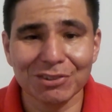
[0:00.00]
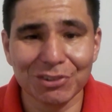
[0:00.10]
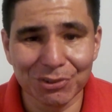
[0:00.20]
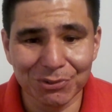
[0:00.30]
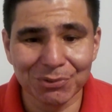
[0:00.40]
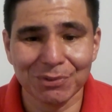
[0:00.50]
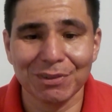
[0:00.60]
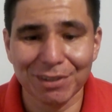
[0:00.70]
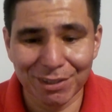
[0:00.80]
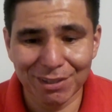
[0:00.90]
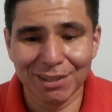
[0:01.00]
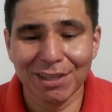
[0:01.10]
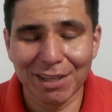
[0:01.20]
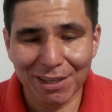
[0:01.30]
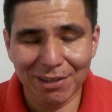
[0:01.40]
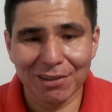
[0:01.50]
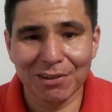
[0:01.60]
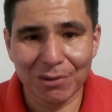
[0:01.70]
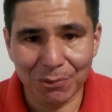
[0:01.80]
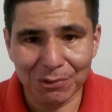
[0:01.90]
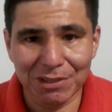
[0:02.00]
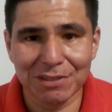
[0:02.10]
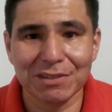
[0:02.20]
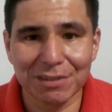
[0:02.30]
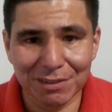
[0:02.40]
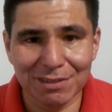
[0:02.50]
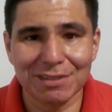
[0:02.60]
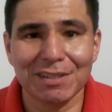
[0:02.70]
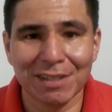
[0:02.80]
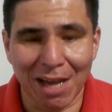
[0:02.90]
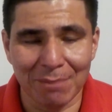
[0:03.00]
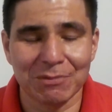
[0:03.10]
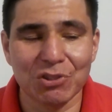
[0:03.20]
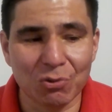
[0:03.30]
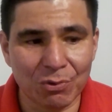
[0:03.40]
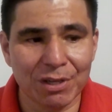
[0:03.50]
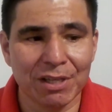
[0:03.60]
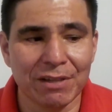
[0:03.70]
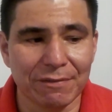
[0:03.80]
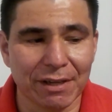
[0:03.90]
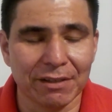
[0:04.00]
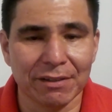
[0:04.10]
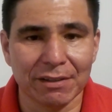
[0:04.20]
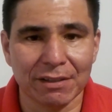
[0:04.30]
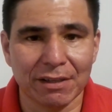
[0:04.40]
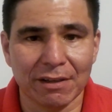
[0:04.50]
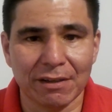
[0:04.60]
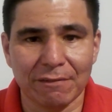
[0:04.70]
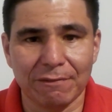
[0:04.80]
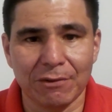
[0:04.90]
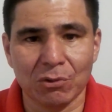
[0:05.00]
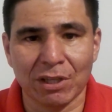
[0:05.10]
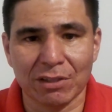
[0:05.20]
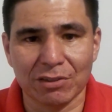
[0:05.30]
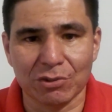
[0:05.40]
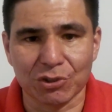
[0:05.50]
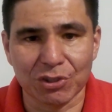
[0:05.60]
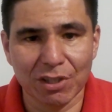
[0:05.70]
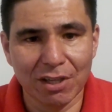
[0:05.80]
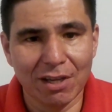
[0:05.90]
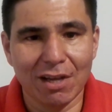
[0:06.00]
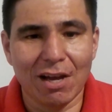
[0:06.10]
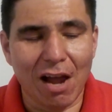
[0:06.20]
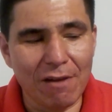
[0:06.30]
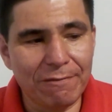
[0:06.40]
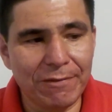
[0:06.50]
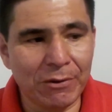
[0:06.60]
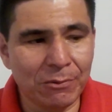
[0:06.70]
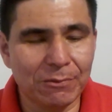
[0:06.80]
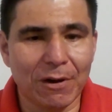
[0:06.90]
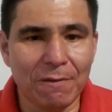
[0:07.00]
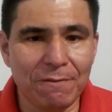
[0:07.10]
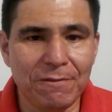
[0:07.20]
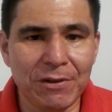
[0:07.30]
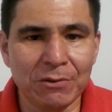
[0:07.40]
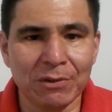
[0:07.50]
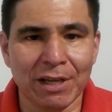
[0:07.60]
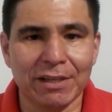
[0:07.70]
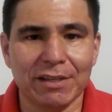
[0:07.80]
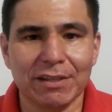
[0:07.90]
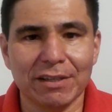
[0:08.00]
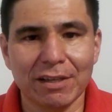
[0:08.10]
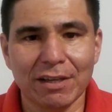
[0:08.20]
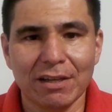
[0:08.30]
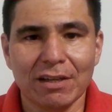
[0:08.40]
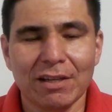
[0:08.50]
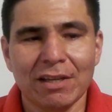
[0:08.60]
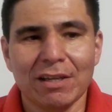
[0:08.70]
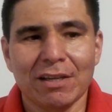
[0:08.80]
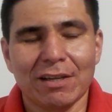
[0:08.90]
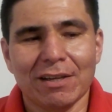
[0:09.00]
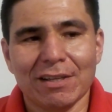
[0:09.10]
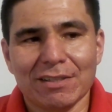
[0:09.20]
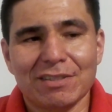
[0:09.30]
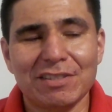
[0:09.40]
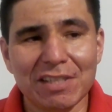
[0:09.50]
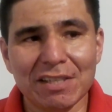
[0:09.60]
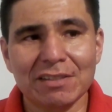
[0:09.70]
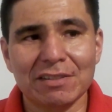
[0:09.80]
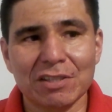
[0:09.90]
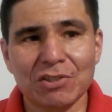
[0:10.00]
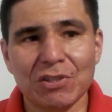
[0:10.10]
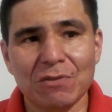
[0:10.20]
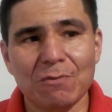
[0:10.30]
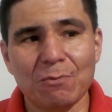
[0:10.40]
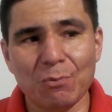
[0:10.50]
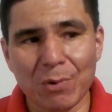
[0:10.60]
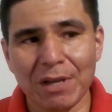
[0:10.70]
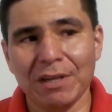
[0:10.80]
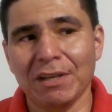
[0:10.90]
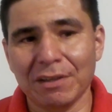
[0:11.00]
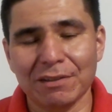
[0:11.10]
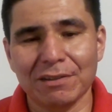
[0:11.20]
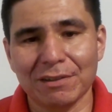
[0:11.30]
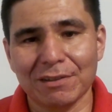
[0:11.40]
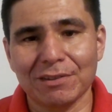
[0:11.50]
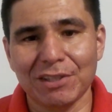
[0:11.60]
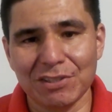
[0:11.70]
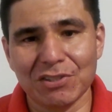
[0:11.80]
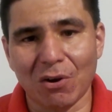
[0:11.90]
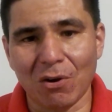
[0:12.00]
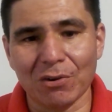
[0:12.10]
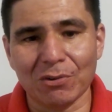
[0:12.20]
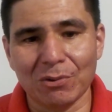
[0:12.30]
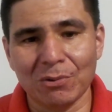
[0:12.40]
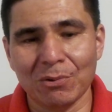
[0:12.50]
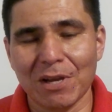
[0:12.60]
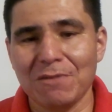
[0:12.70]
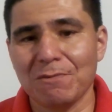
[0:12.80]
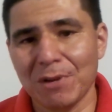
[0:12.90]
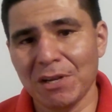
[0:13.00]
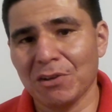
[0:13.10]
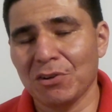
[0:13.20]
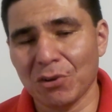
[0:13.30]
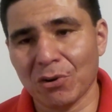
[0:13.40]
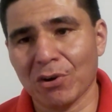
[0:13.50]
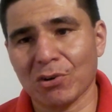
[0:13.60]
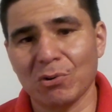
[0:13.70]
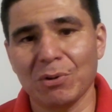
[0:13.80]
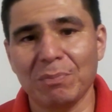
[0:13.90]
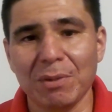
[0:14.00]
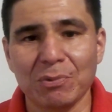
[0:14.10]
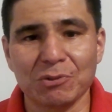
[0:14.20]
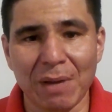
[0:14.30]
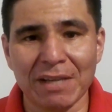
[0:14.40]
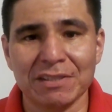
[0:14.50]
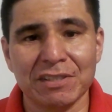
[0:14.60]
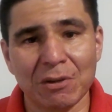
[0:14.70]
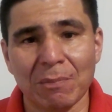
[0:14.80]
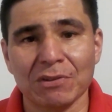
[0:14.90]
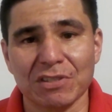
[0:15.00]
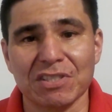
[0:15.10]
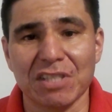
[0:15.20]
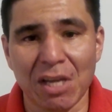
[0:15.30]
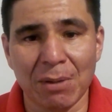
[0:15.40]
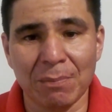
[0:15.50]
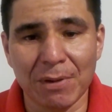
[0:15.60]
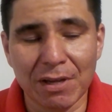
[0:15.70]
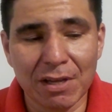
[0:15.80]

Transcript: to go with this thing. I'm so relieved, and I feel like I feel like seeing this and reading this article and reading another article in People's Magazine about the same